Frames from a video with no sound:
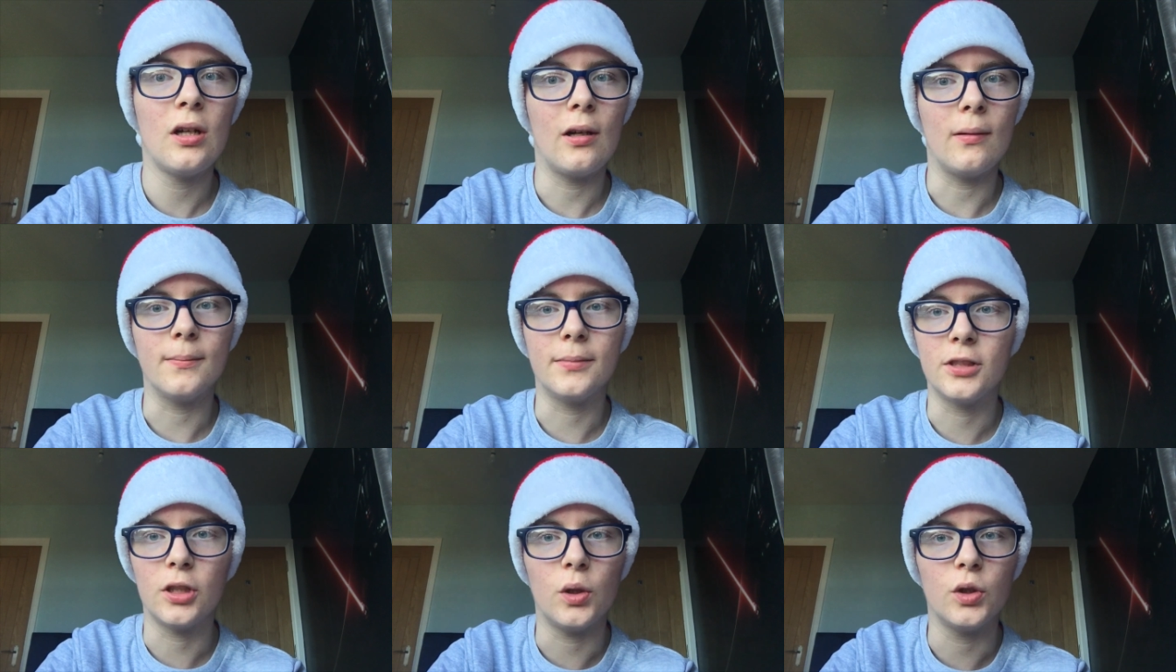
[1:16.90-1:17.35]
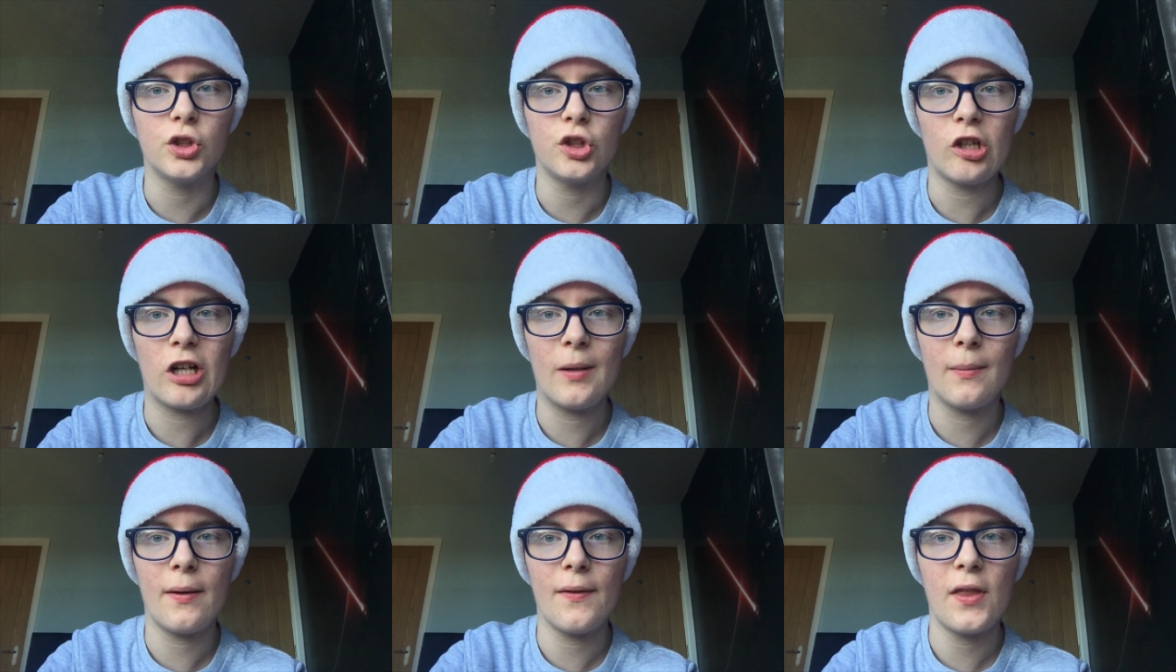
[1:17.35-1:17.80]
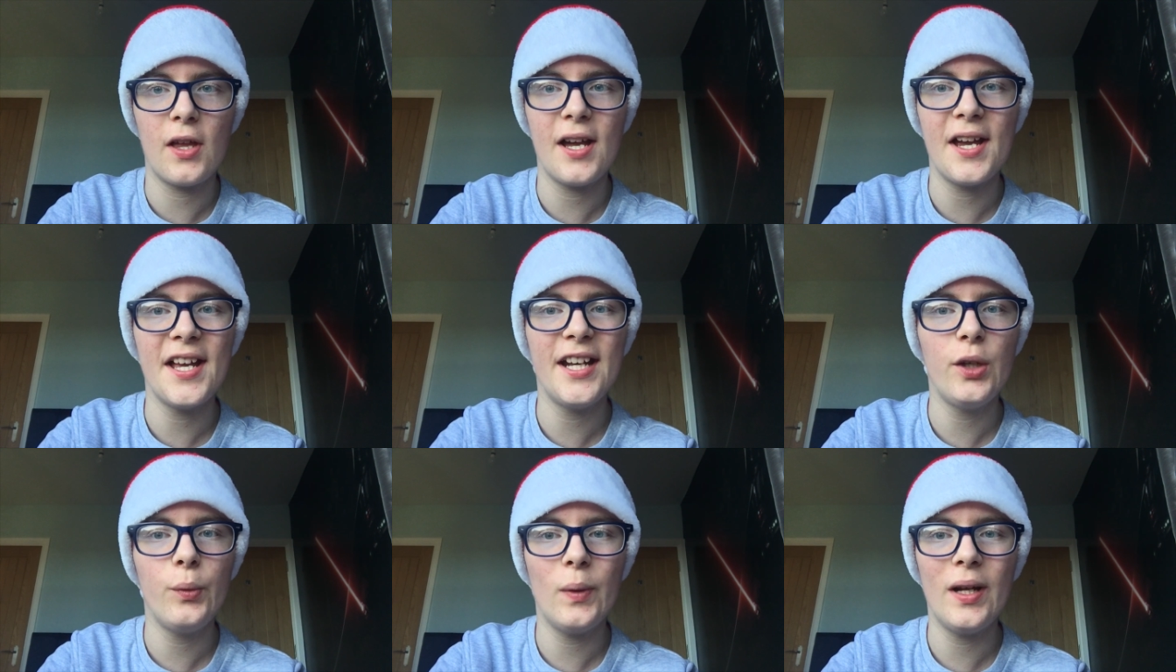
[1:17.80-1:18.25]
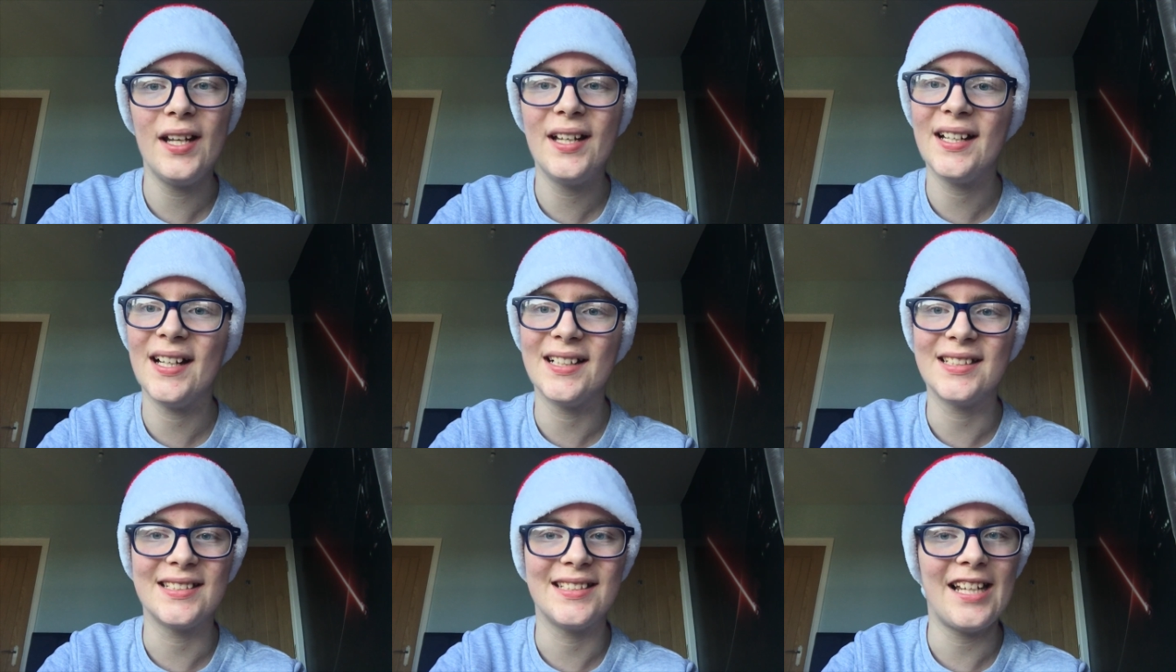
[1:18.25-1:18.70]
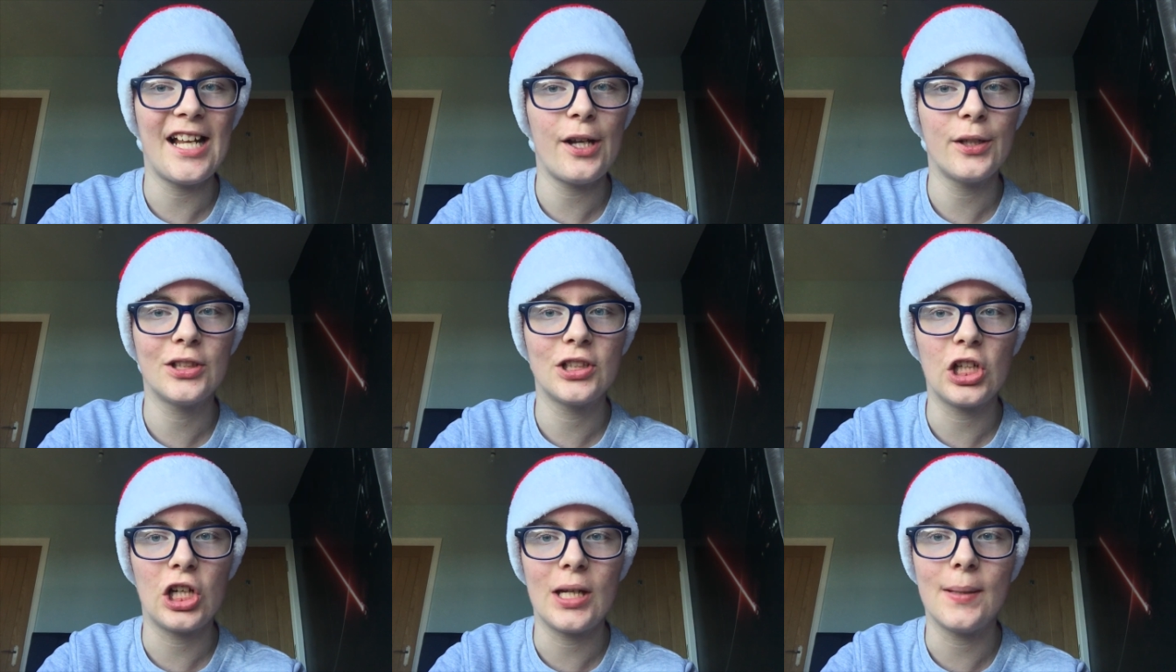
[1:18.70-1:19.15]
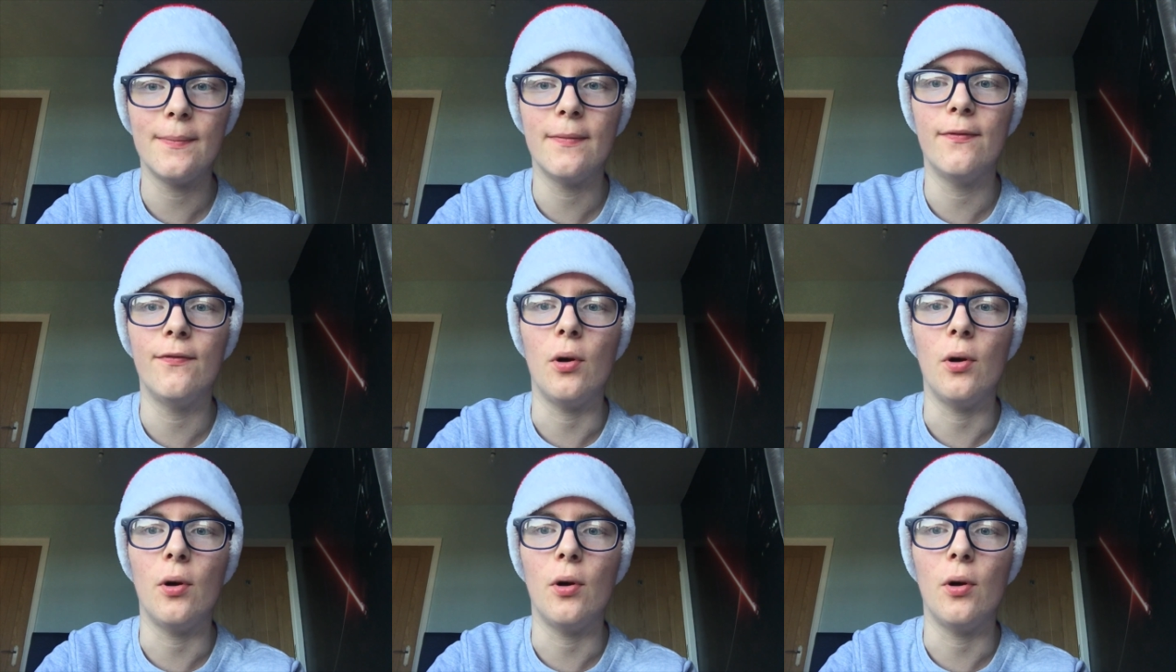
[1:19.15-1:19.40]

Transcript: I'm so sorry about that. Anyway, it's now time